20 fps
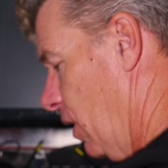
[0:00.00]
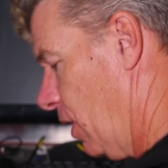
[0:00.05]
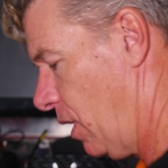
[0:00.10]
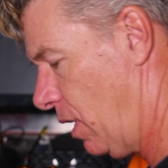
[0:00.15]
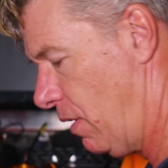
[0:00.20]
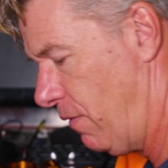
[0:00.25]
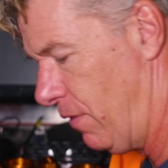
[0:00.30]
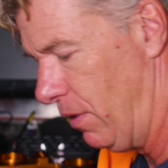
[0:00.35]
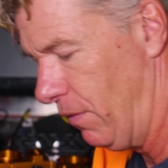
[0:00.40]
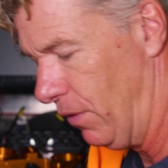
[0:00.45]

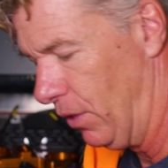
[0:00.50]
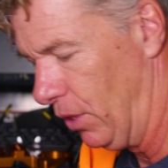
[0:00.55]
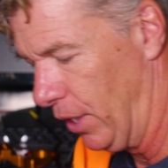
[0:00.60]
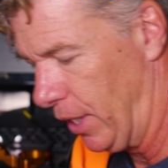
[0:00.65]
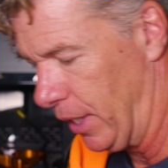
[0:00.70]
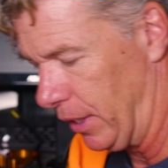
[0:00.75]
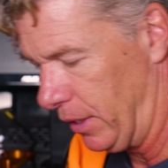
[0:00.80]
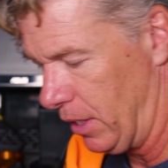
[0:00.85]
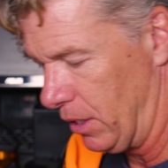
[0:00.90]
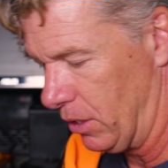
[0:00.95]
you can even
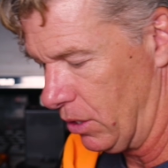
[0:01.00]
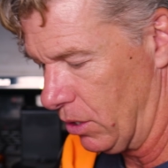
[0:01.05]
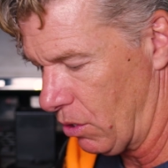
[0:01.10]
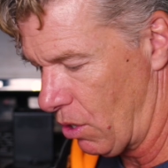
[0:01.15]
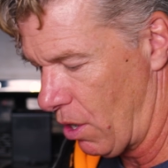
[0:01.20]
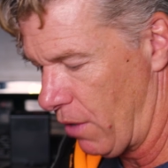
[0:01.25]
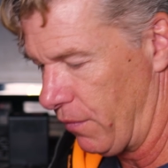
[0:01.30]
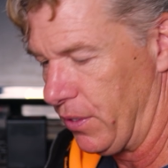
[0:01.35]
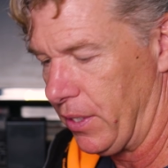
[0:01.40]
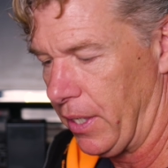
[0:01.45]
look at this
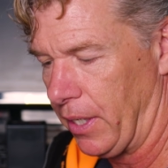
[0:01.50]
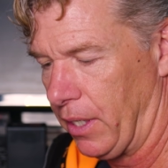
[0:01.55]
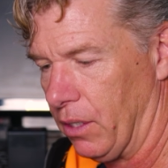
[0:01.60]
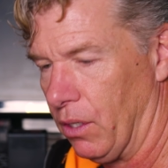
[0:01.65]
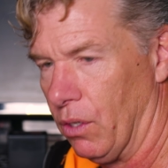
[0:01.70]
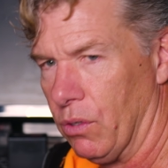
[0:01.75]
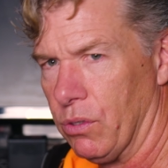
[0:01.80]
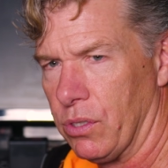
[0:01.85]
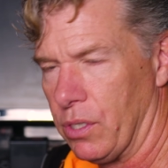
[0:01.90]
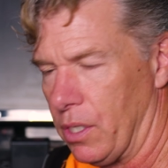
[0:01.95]
offset
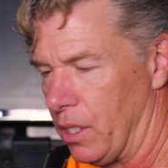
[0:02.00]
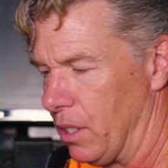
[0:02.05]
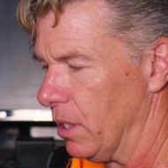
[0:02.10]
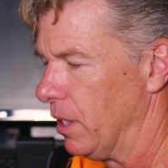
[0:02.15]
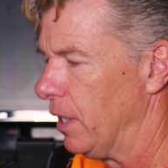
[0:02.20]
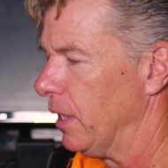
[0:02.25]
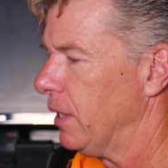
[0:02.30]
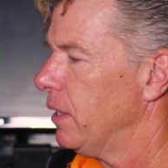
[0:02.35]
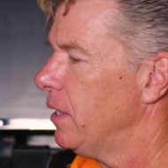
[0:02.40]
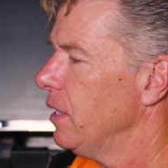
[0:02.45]
closely.
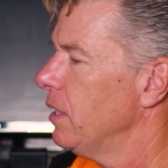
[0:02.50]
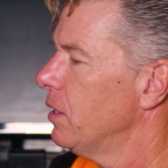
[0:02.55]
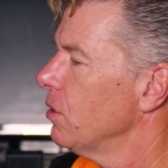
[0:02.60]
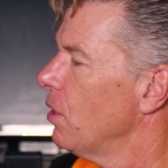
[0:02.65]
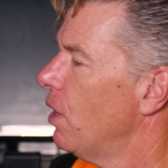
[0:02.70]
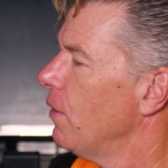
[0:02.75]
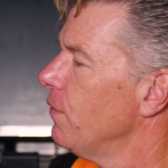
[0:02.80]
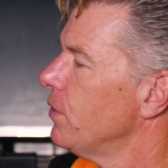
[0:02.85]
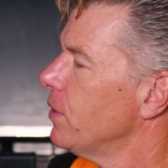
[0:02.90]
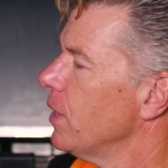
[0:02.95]
This
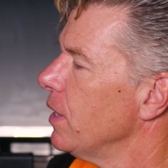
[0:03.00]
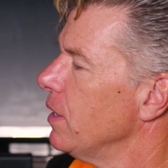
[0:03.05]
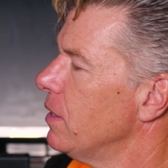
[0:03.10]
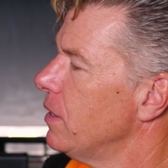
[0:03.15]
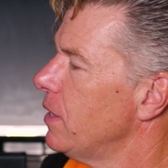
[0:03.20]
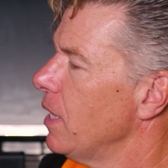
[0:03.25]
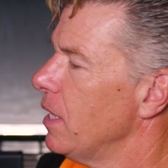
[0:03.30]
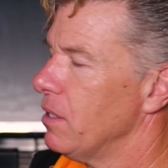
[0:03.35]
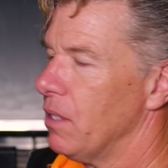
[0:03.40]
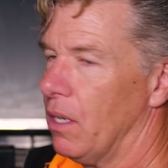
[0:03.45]
offset
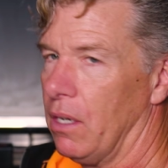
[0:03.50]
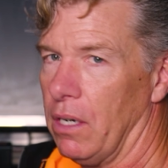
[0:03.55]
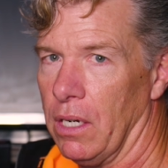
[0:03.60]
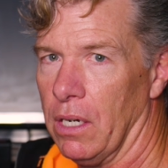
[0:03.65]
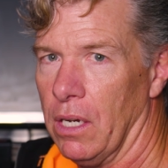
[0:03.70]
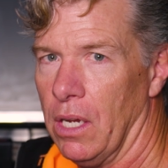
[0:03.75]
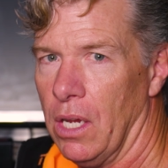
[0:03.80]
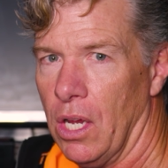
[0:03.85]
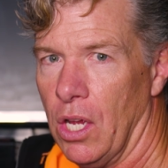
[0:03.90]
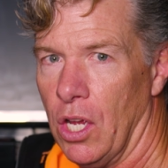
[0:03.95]
says on
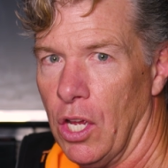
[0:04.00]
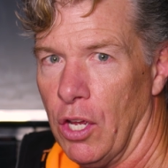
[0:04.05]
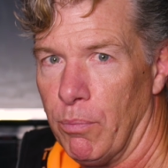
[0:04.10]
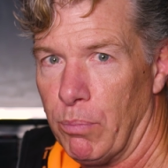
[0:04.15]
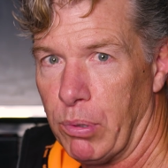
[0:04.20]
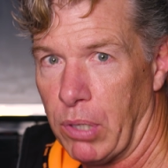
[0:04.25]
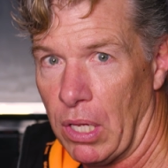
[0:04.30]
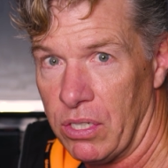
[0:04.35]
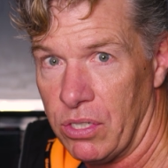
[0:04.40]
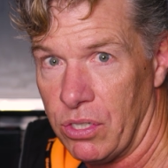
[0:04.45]
it
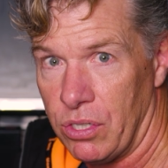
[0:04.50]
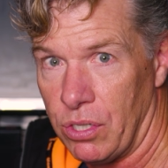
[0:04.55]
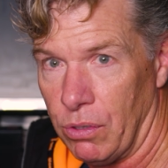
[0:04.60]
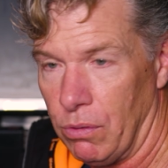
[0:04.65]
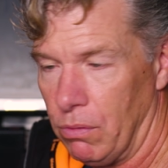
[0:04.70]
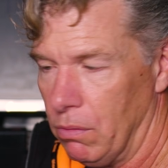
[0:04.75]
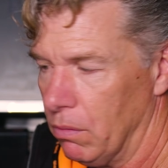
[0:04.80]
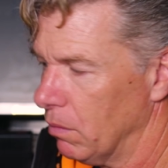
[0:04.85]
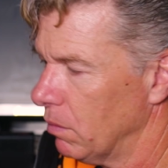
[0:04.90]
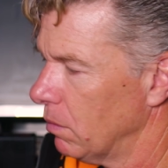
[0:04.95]

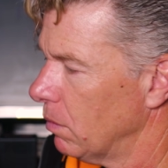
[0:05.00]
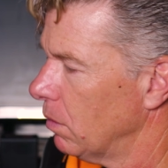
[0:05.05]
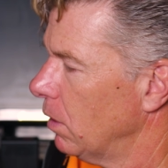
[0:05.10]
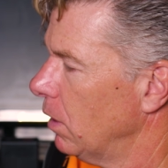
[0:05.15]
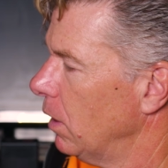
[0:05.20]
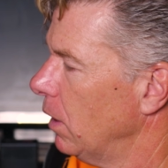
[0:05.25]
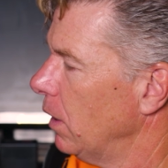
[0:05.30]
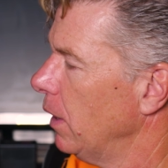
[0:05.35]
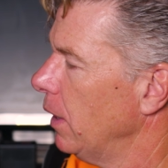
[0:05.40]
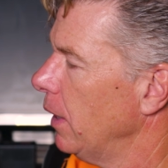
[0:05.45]
+2
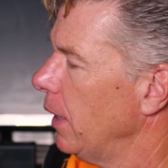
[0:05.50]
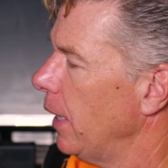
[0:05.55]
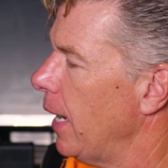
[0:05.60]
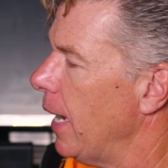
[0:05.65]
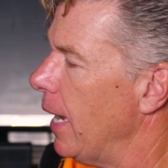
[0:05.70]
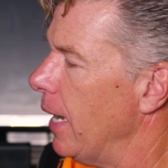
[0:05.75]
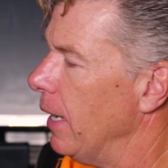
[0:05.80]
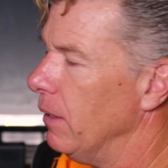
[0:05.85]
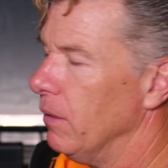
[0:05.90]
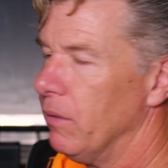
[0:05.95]

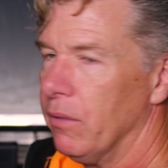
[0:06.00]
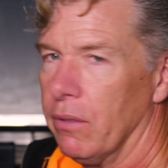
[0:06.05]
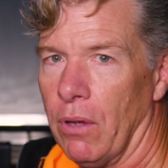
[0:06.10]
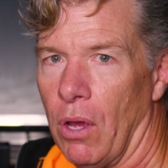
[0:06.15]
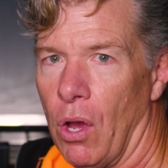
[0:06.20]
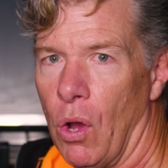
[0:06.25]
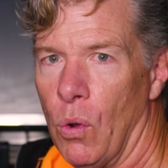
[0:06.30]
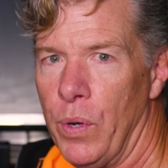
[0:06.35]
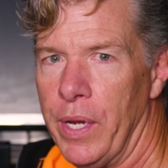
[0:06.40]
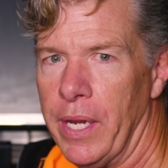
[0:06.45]
and
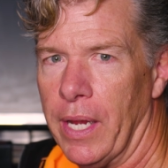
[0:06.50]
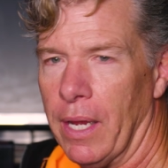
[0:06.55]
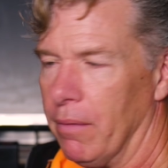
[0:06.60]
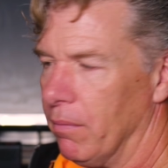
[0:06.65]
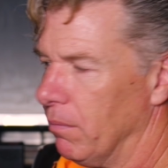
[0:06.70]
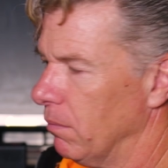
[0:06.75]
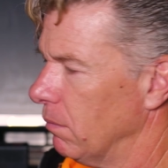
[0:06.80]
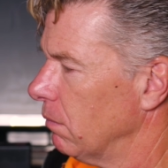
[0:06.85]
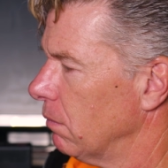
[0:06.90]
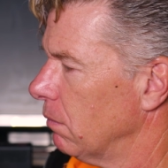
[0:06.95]

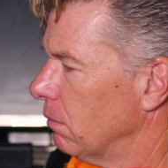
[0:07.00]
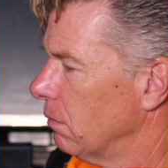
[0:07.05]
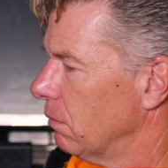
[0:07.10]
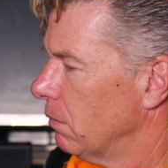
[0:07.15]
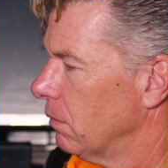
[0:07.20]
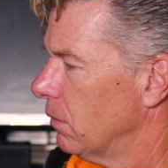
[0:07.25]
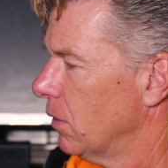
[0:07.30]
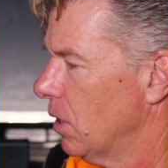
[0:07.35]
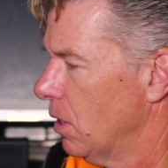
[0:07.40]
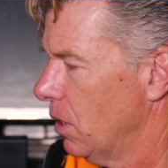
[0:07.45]
OEM.
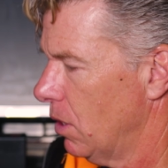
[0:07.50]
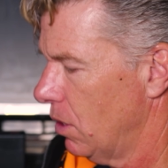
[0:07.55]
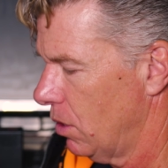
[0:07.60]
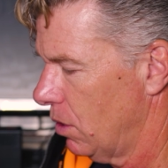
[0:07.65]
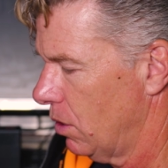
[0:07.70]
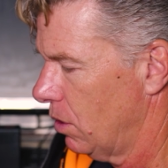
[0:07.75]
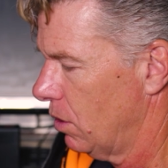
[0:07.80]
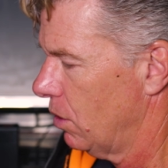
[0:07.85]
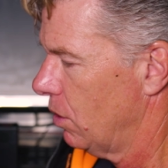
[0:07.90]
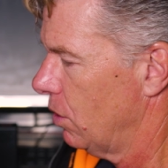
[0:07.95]

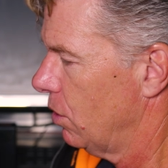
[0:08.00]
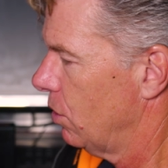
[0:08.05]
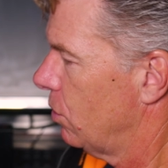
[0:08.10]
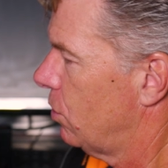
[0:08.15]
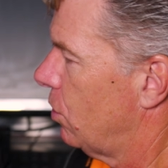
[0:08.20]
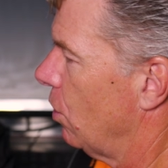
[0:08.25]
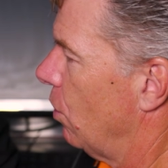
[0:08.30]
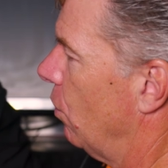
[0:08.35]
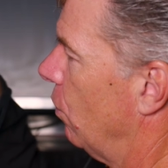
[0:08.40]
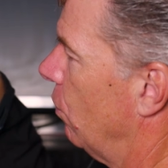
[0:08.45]

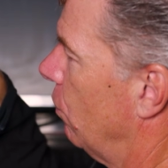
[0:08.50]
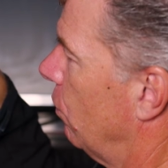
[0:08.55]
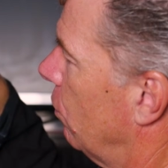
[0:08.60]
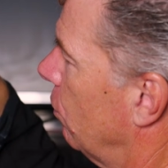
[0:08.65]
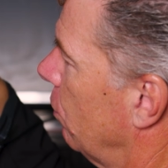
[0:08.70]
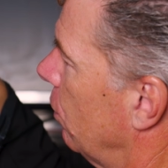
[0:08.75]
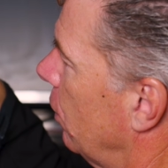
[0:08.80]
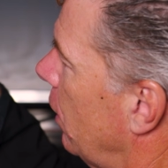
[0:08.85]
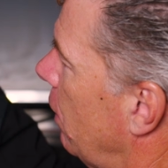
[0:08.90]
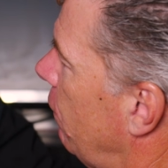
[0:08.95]
So
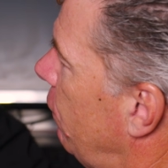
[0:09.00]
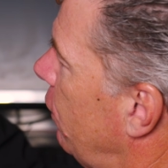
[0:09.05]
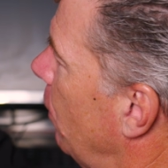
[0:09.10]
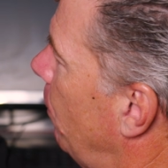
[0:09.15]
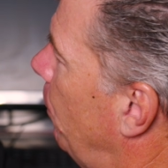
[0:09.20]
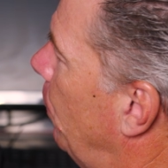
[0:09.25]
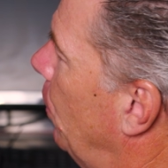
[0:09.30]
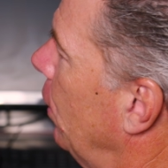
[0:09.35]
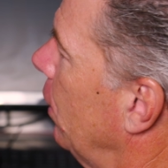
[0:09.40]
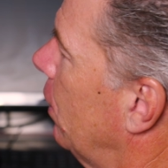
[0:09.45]
if
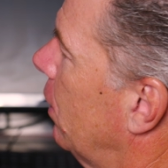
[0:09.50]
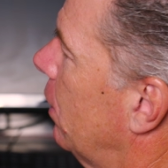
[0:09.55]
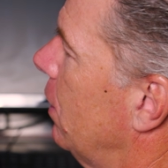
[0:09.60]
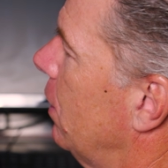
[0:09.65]
you put